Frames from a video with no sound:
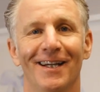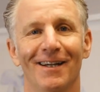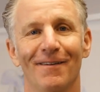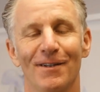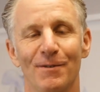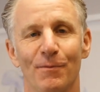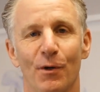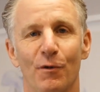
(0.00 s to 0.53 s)

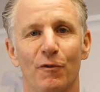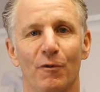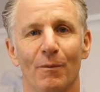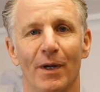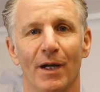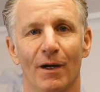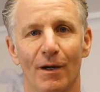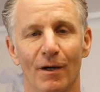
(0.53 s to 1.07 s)
I spoke from
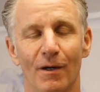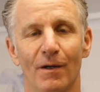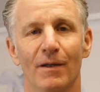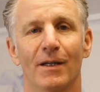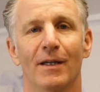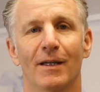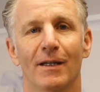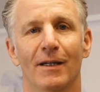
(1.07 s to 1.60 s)
my
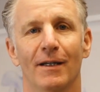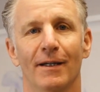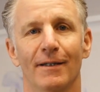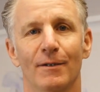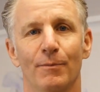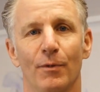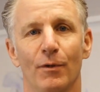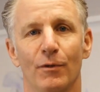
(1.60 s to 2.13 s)
heart. I
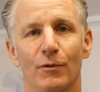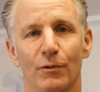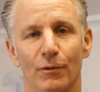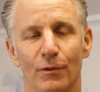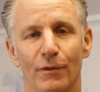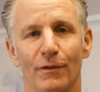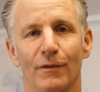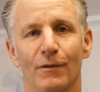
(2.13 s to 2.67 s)
spoke
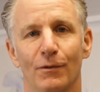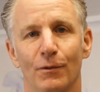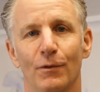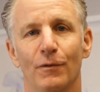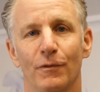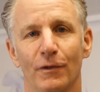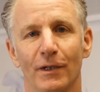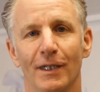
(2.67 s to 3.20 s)

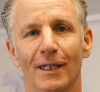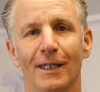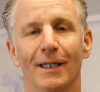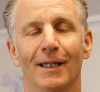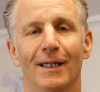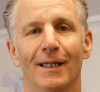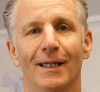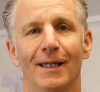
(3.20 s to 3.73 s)
truthfully,